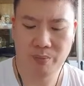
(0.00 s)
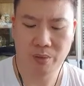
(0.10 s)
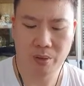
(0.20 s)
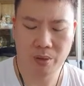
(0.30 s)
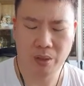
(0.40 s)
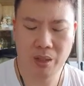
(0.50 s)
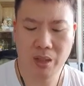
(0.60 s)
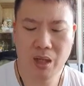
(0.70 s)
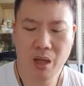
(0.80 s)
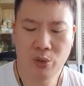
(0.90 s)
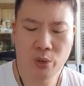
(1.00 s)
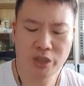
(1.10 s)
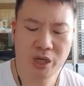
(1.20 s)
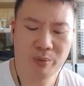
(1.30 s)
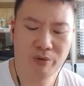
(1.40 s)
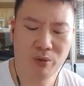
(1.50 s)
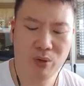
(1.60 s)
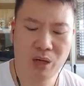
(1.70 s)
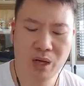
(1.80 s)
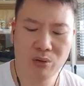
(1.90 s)
Okay. Question number
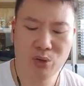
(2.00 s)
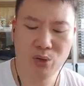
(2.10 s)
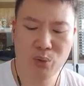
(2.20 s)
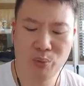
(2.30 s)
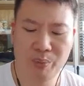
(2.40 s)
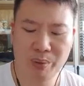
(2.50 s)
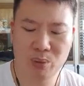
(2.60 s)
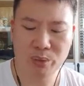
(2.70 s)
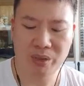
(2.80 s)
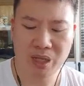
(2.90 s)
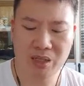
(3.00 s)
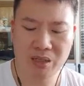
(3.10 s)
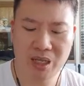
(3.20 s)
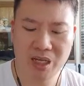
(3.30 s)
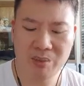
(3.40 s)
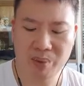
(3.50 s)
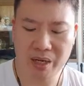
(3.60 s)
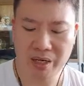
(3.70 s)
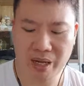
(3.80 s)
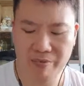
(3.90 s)
4, how do you deal with people who start things
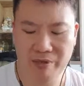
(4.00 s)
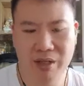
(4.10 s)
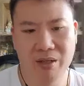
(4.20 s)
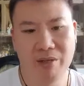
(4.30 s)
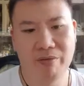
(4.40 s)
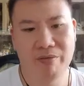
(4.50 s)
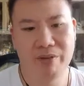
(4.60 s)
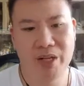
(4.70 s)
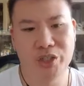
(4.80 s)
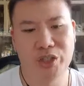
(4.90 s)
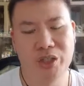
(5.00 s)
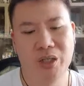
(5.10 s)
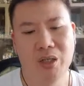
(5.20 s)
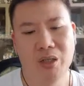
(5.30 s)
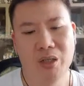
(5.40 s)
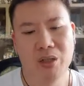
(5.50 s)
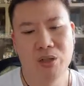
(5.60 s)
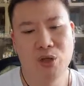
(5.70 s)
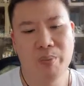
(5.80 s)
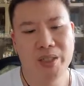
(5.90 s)
but never finish?
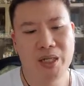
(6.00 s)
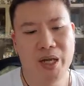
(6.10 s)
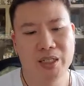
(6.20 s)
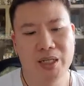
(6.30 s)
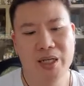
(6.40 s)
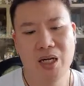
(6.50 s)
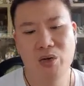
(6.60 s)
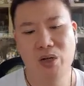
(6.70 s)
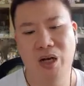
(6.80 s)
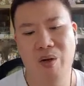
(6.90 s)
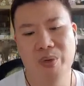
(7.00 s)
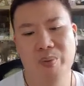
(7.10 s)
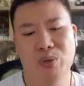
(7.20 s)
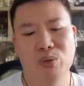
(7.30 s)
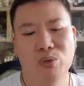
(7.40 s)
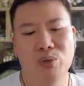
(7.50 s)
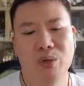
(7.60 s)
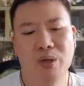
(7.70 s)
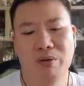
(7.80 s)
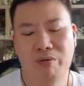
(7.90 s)
So basically, as a leader, you need to help people to
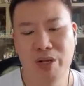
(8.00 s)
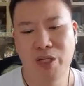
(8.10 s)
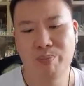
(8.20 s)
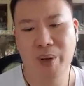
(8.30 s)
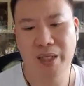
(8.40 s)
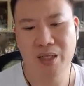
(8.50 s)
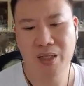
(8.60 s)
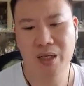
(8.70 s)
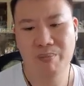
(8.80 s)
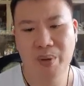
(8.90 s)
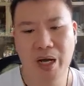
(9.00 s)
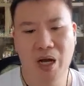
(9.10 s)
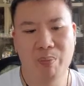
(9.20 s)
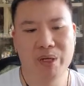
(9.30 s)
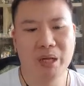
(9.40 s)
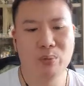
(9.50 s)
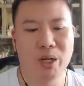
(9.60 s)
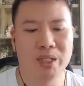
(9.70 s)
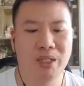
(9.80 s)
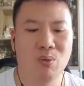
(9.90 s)
finish better by helping them to
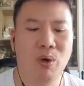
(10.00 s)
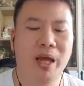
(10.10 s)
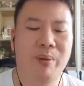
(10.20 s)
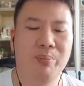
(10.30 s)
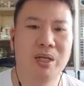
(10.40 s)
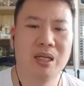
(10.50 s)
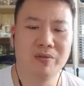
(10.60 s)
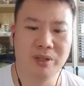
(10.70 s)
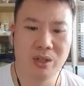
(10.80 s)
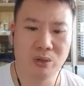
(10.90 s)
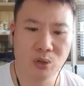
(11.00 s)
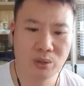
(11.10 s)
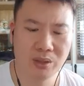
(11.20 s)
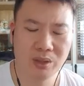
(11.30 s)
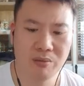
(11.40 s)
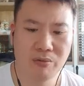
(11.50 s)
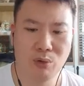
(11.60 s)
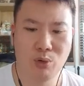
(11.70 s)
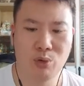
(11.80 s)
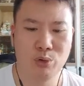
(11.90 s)
understand what happened if they don't
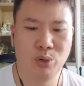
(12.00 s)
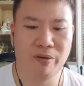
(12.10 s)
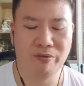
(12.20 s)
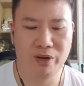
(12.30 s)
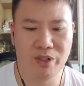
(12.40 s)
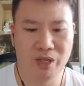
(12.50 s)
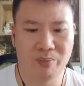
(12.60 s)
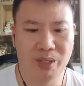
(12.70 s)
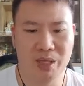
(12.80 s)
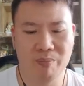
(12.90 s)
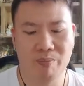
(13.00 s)
follow through and finish something.